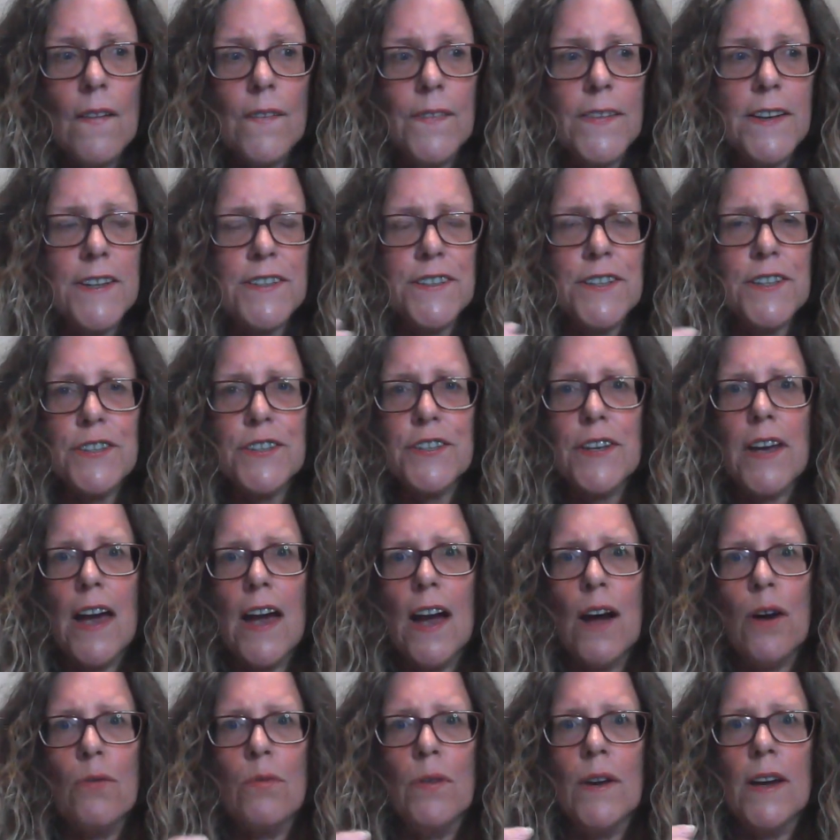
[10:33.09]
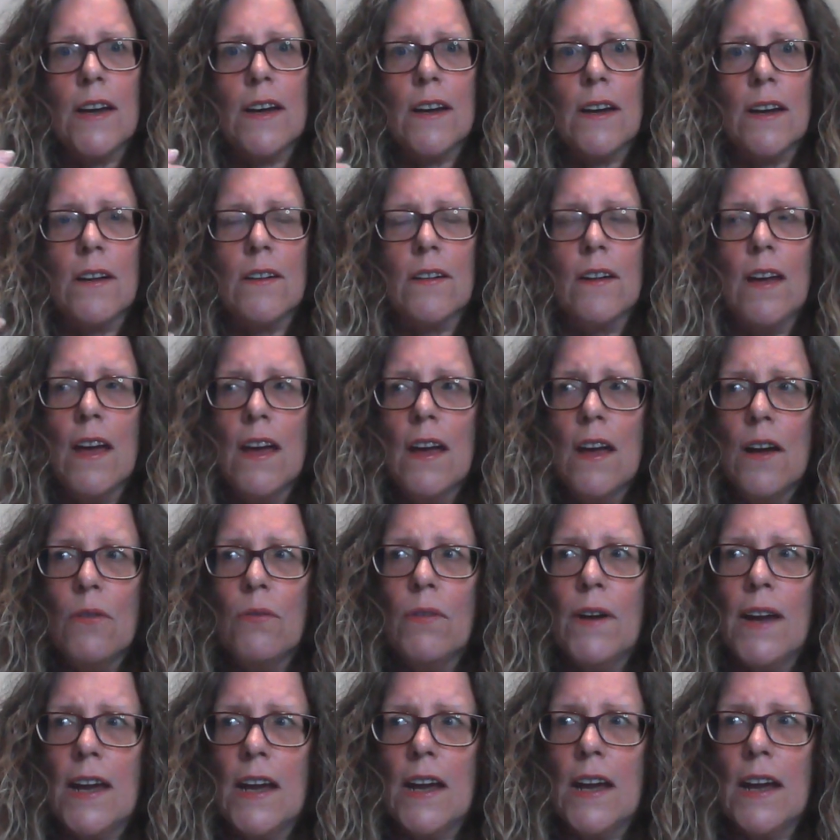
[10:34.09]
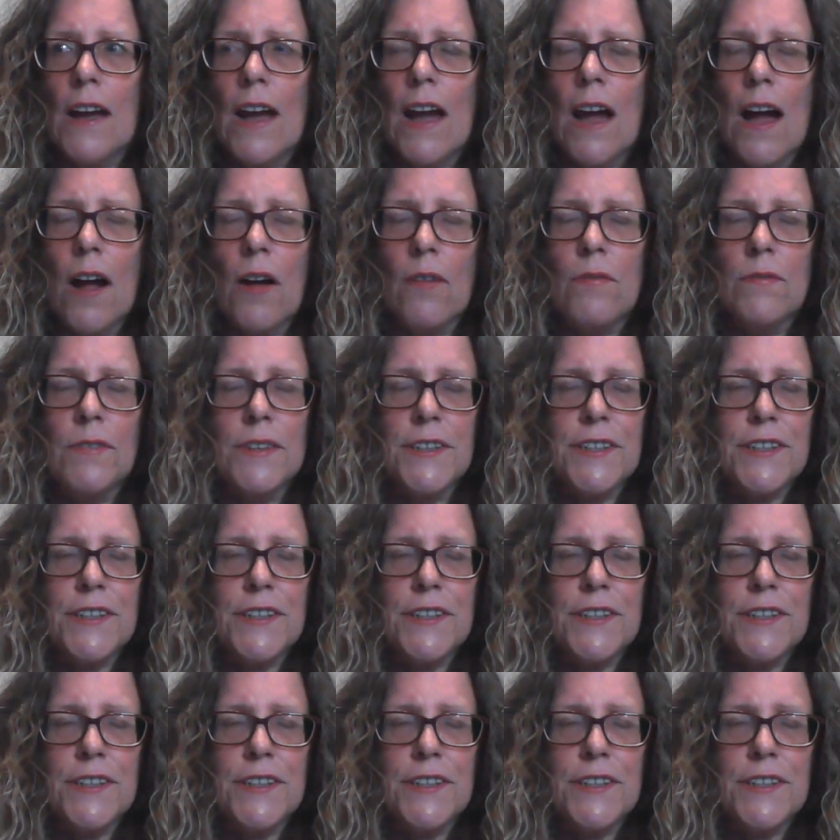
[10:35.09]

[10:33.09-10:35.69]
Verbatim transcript: This is how we can we um,